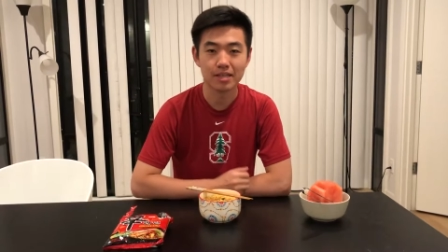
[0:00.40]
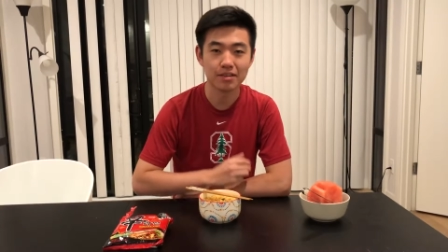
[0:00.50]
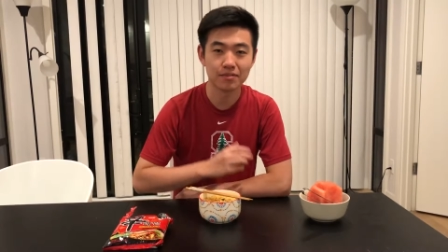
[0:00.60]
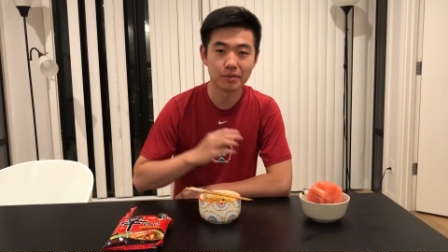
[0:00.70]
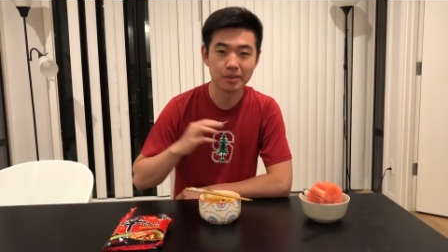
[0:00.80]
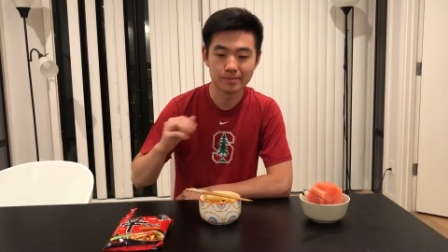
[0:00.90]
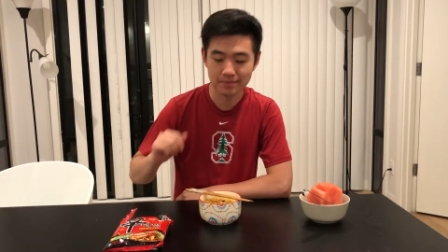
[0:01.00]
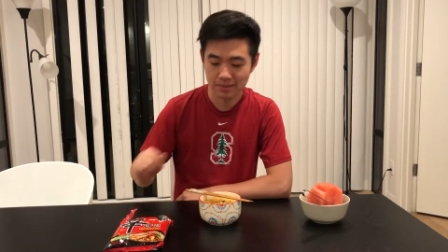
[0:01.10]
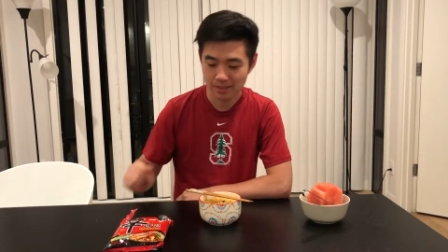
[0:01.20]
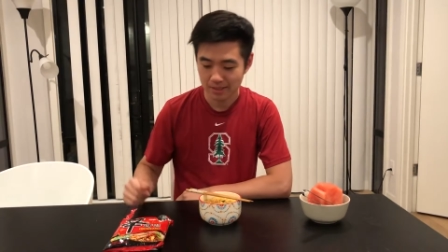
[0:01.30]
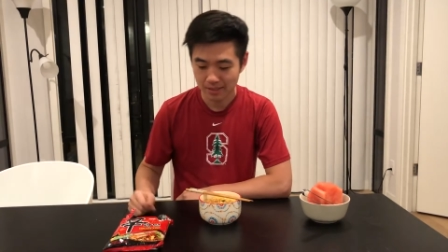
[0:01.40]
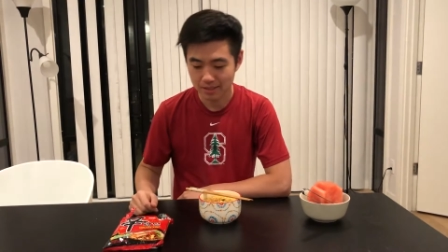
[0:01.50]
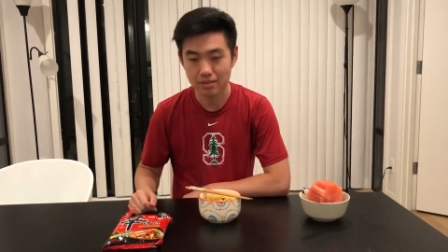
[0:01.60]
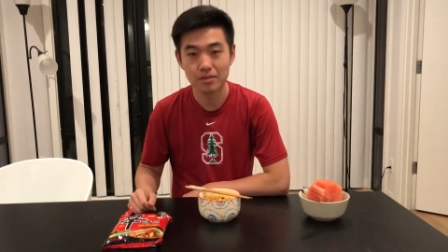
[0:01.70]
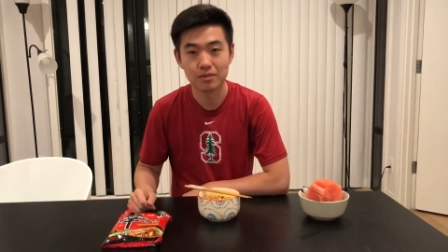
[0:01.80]
Hey everyone.
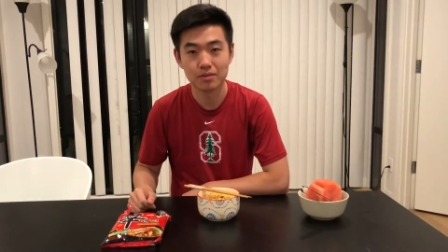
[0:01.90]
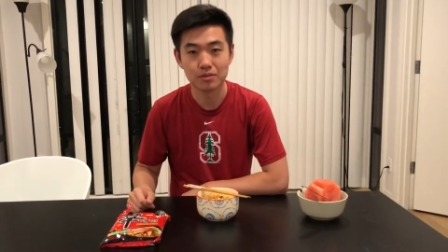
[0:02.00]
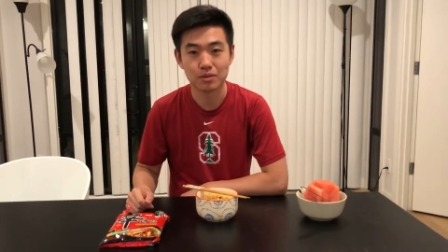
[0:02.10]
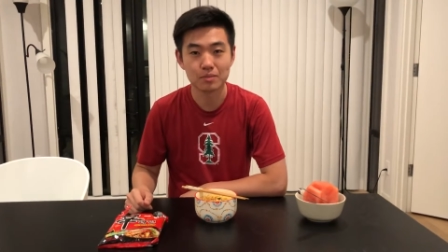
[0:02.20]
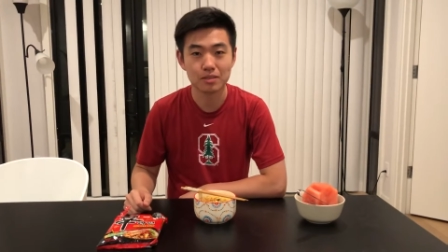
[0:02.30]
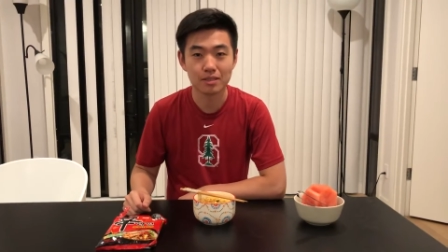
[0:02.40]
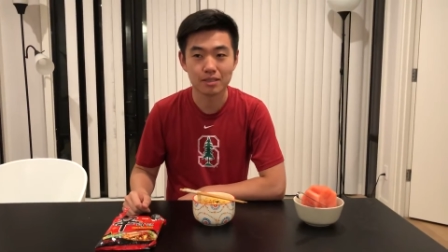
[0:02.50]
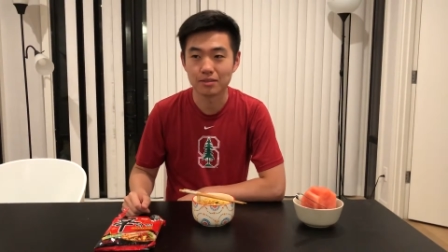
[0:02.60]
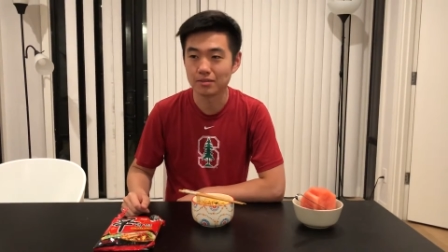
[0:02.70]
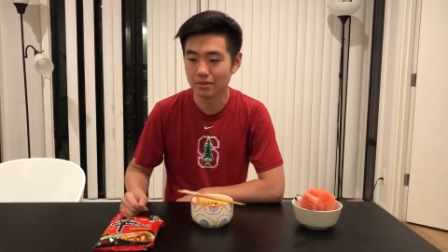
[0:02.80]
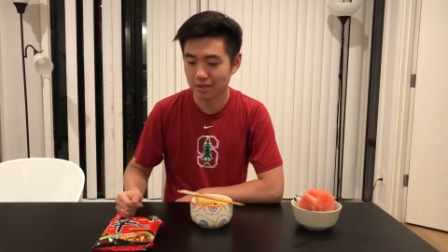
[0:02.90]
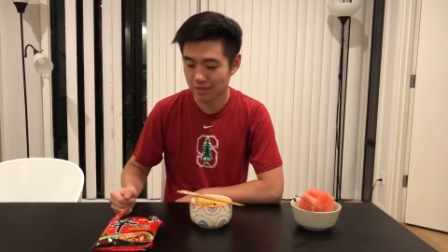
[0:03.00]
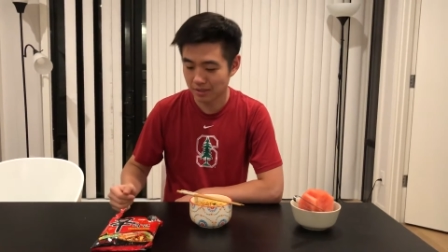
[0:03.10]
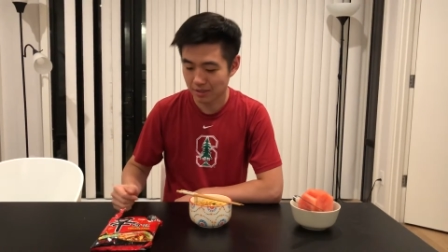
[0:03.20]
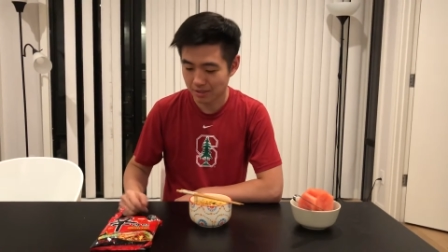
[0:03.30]
So normally I don't really
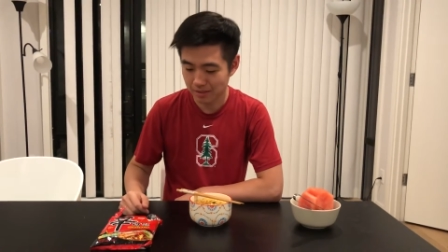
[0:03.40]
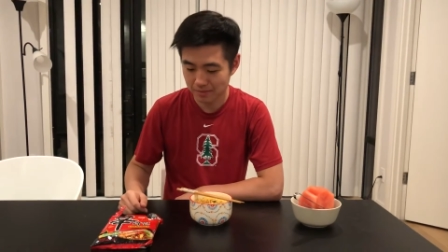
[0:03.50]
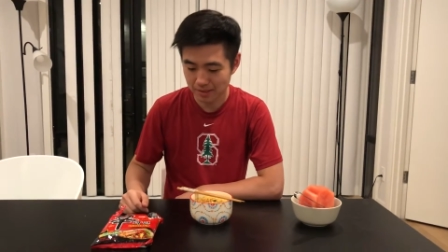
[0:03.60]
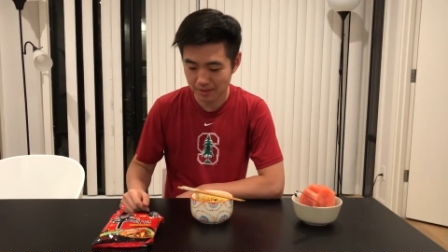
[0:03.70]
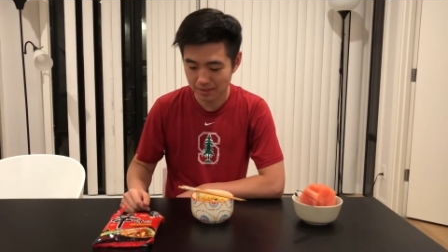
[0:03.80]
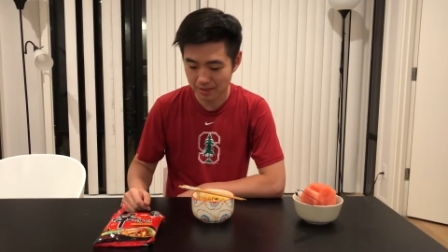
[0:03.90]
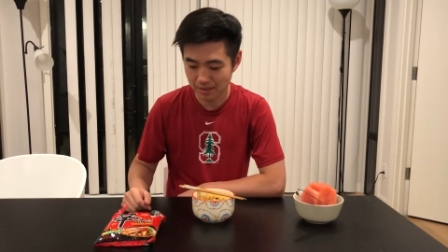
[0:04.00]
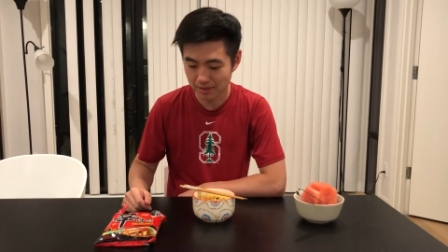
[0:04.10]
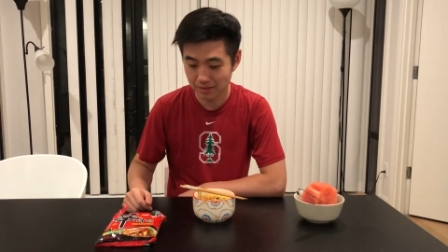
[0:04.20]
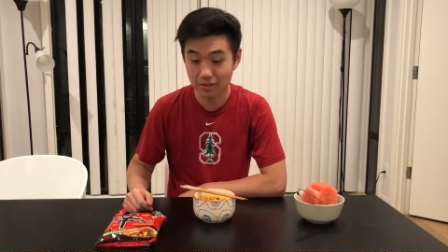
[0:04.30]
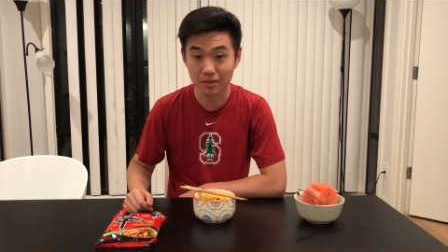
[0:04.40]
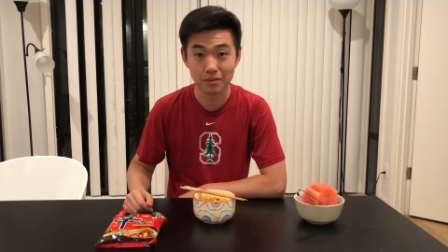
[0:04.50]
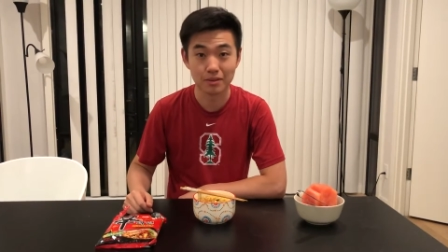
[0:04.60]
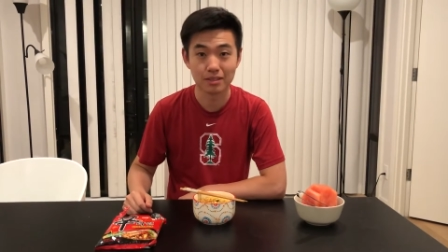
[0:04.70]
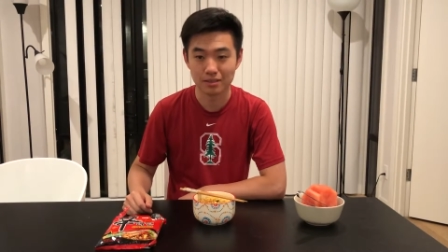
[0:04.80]
cook, but
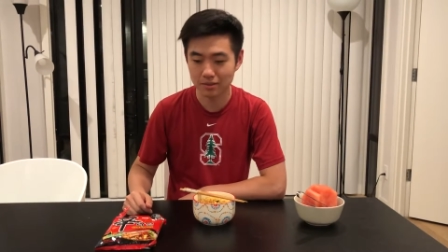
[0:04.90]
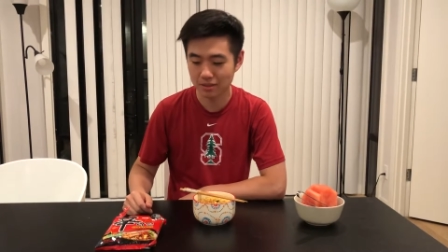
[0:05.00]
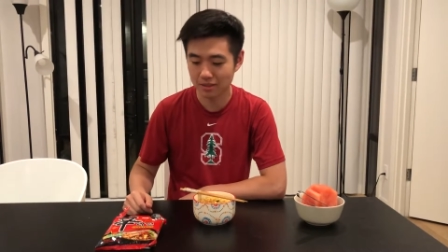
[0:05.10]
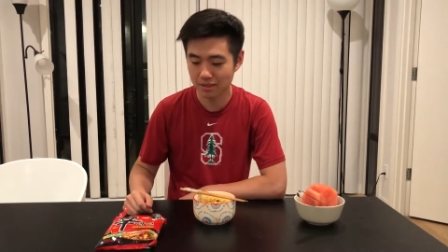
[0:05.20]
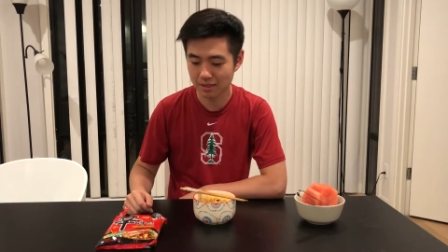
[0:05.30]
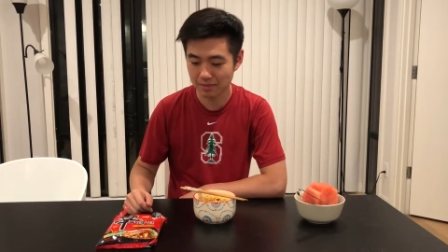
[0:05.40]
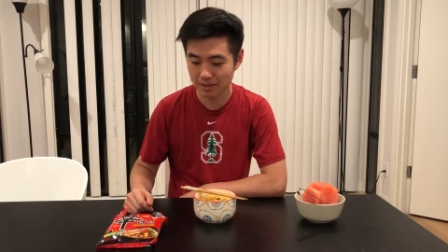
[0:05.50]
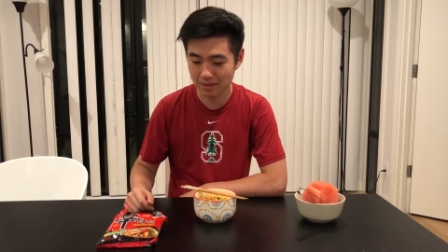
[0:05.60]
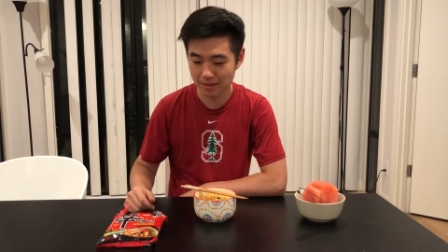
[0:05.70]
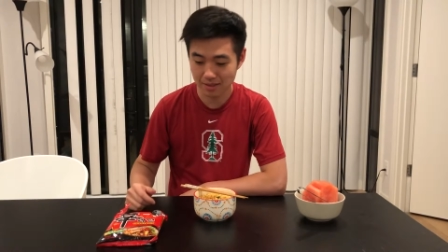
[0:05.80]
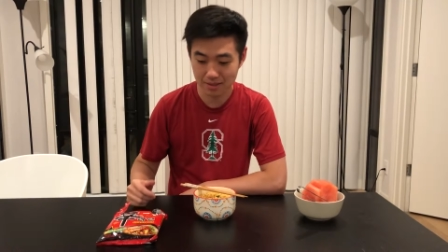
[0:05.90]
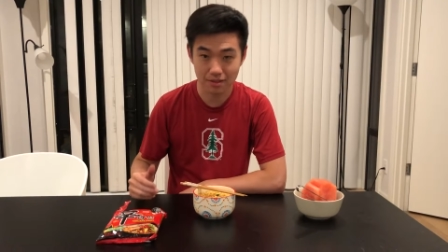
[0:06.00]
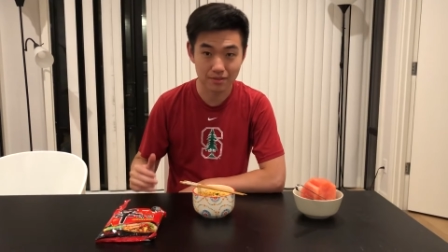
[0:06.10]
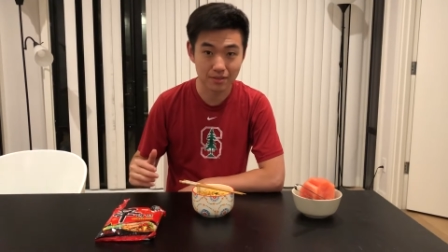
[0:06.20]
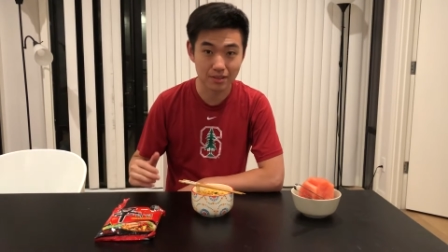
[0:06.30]
when I do cook, I make things that
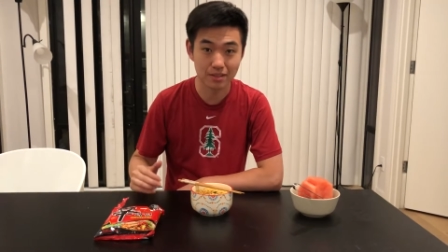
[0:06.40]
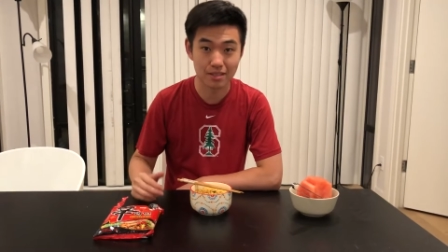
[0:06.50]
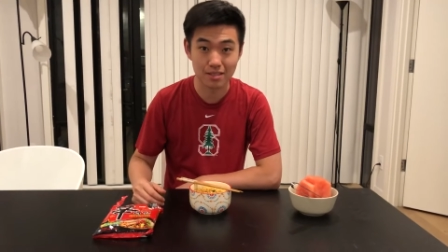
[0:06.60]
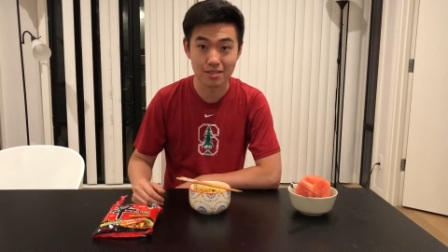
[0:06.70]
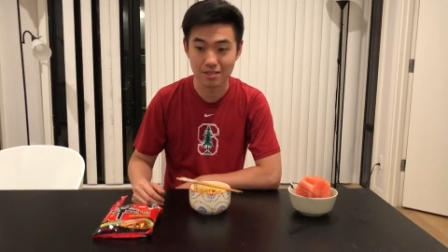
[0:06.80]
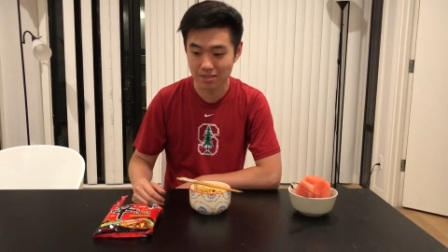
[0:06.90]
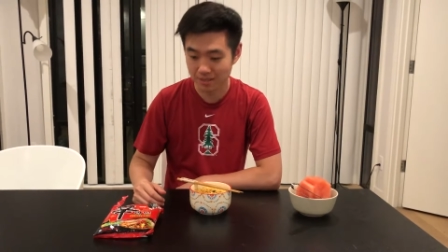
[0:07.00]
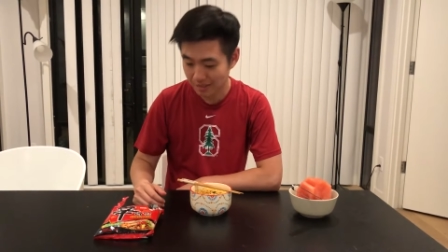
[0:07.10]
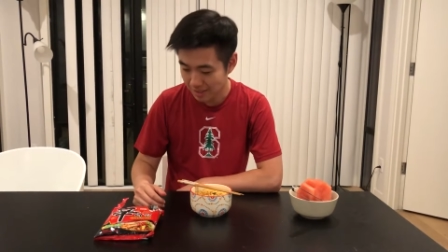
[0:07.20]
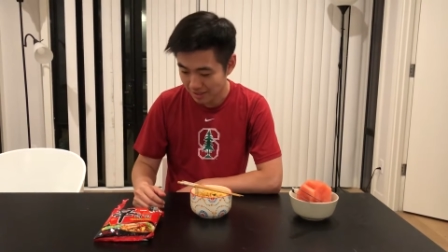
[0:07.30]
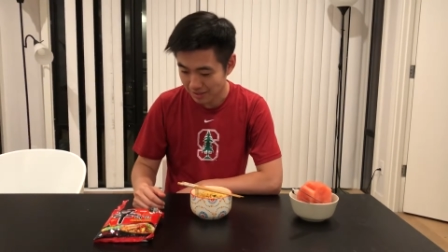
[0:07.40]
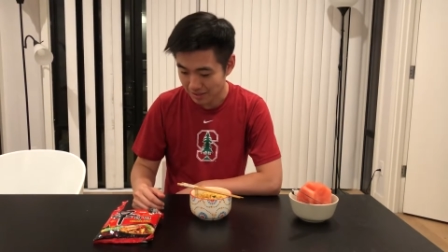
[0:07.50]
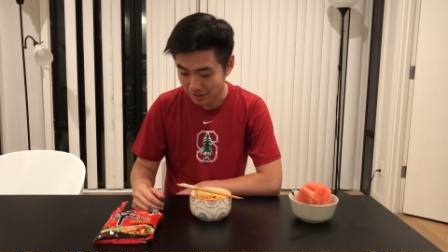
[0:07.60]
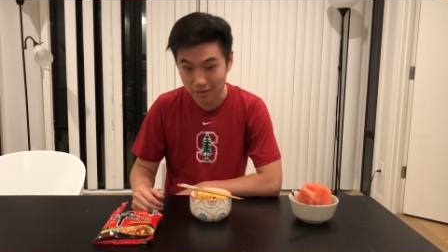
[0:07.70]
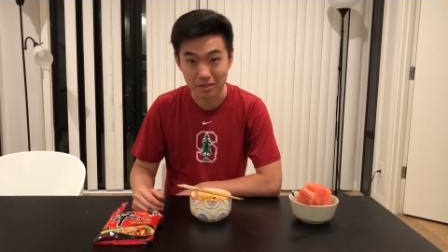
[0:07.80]
are very easy
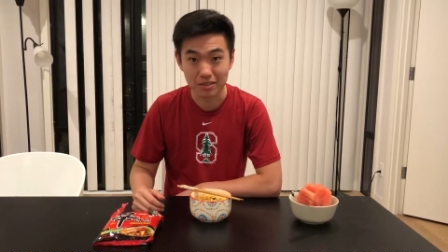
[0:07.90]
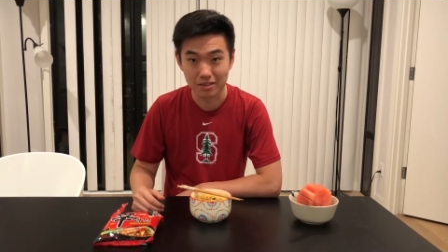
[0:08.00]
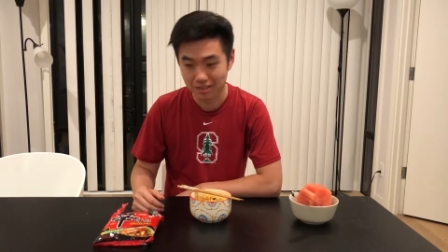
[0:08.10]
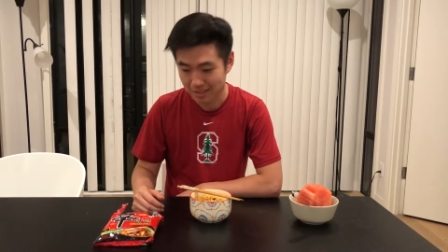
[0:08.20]
to cook.